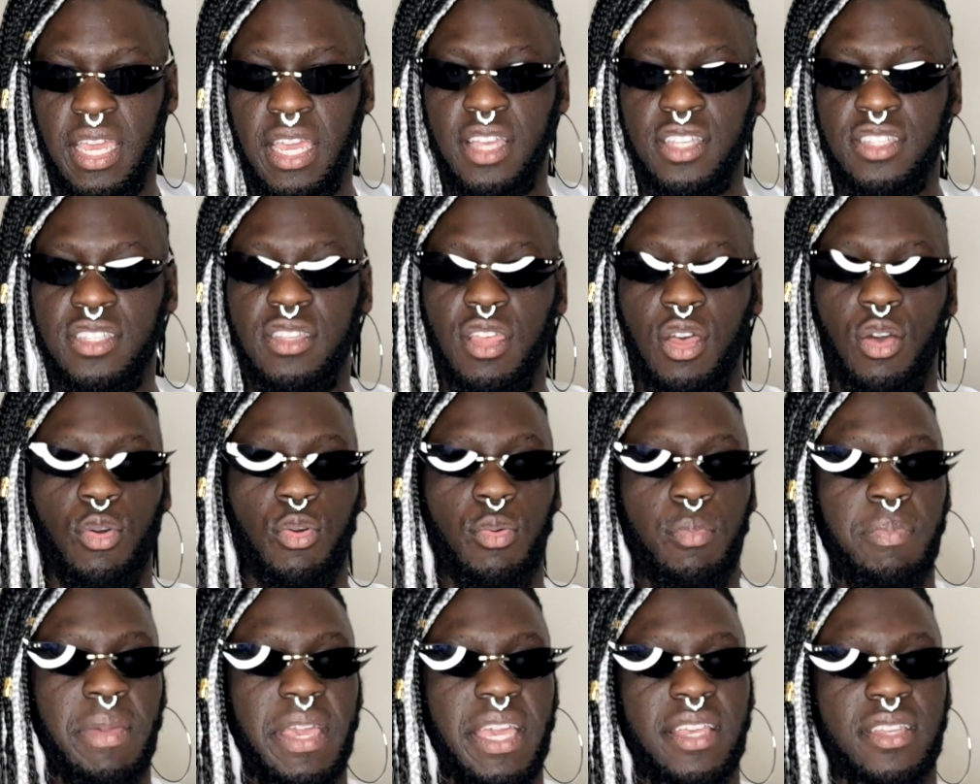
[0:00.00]
So
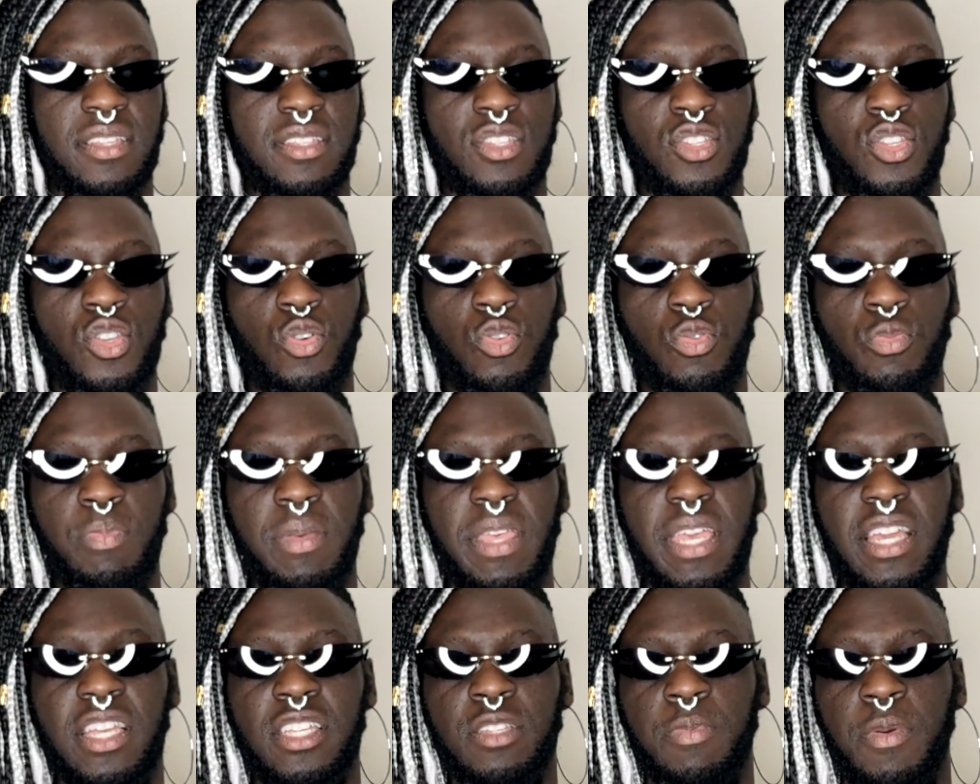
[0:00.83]
because you'll
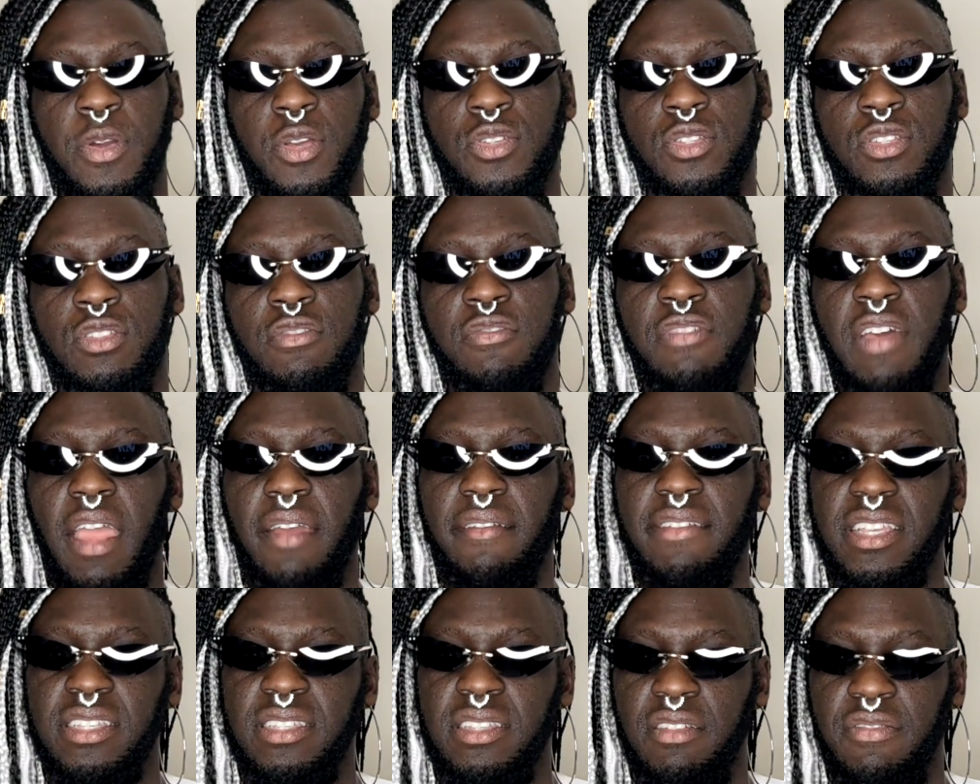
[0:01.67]
be exposed to
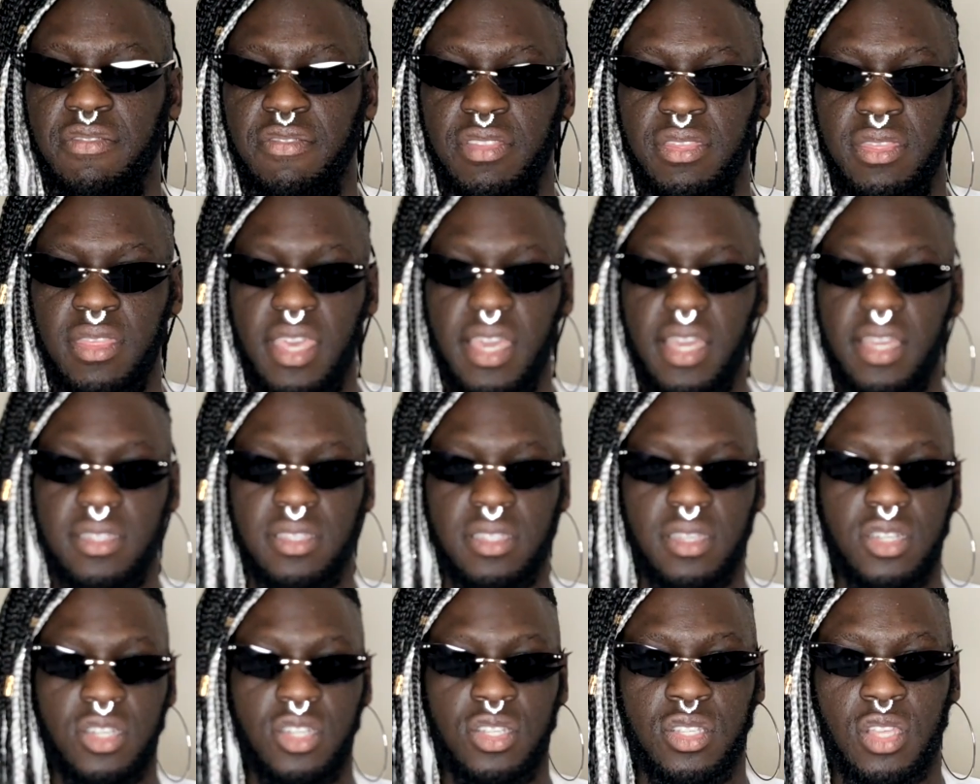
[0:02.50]
various different things
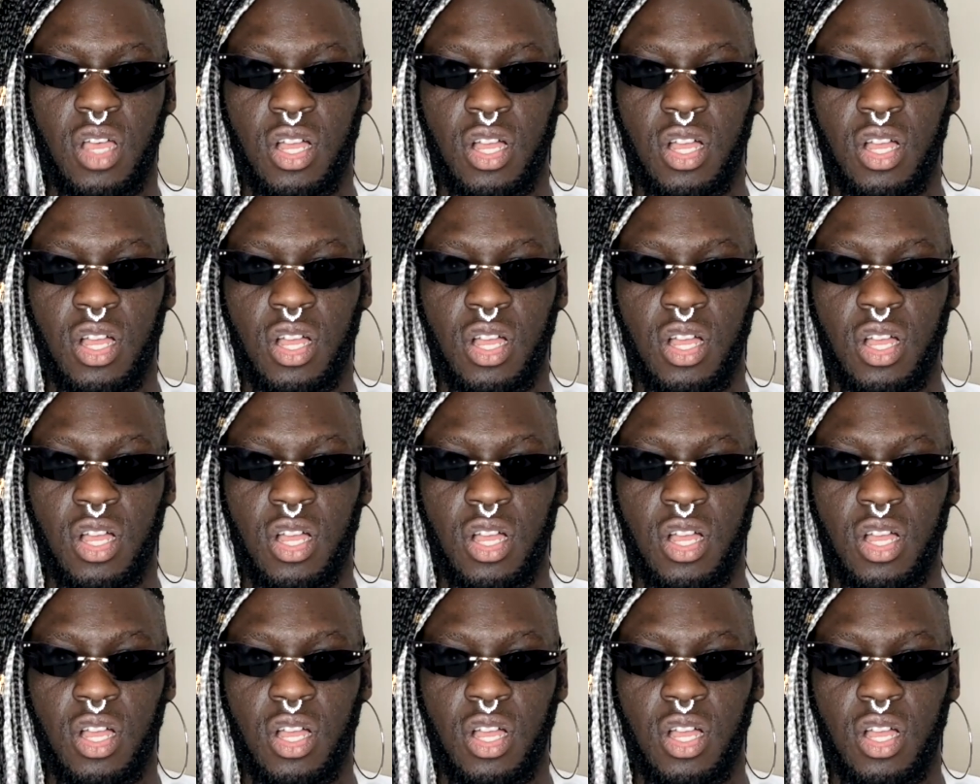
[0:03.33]
such as